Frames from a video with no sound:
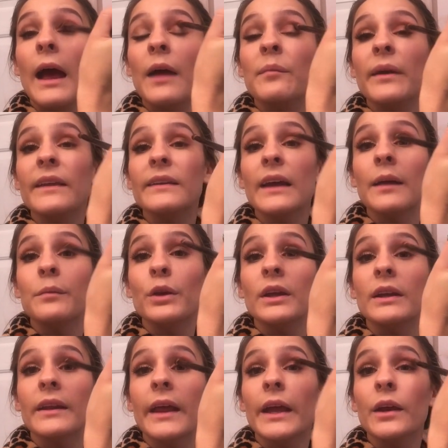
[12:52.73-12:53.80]
And by the time you
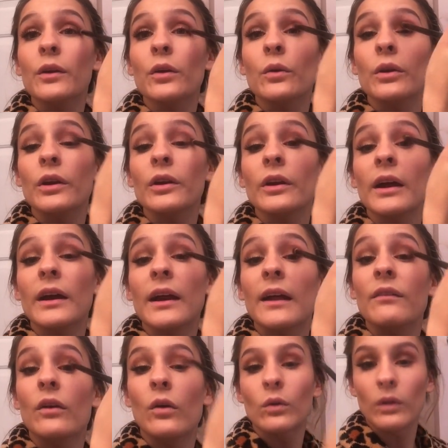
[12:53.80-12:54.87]
get to the inner corner, you're not going
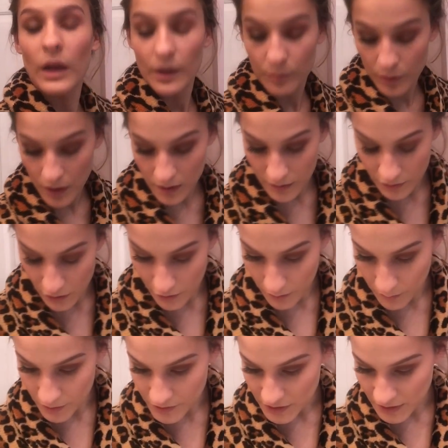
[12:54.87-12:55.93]
to have a whole lot of product on
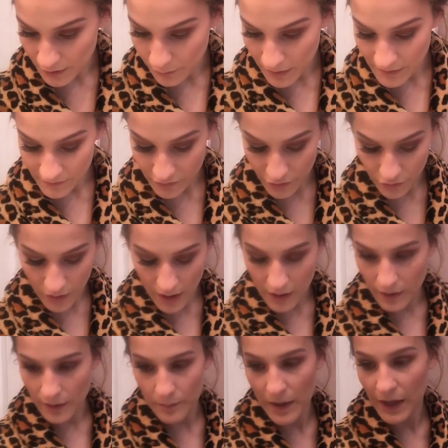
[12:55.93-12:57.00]
your brush anyway, so you're not
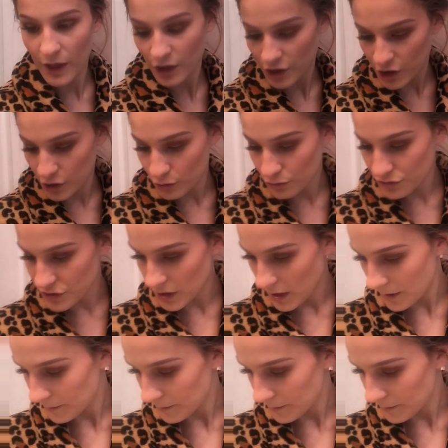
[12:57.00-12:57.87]
going to make a huge